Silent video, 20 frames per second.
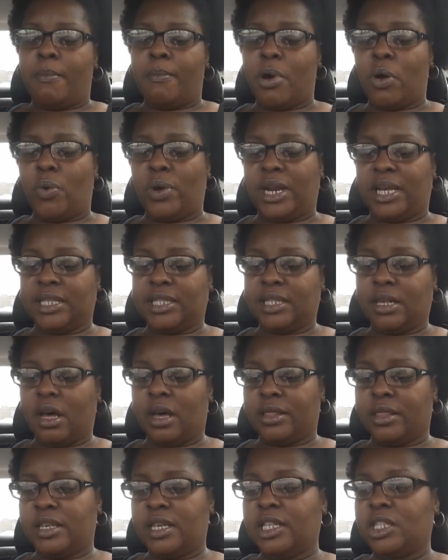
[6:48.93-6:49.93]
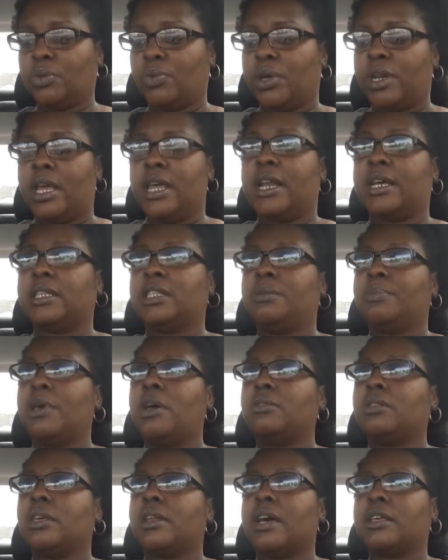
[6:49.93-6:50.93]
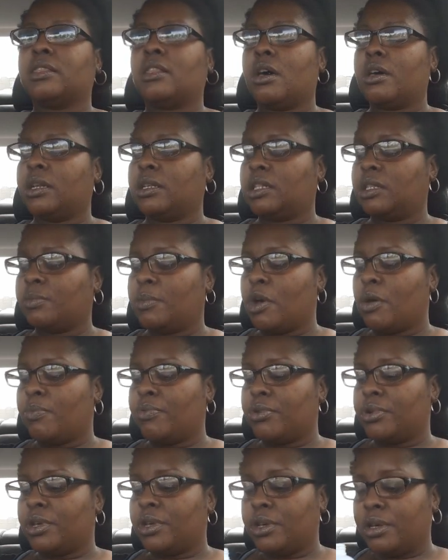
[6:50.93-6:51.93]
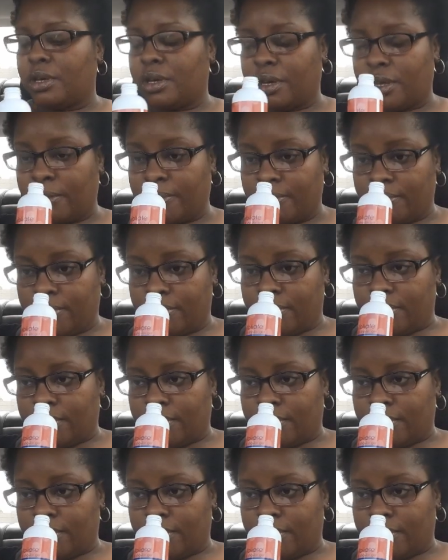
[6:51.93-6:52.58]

But when I saw this one and I smelled it, I thought it smelled pretty good.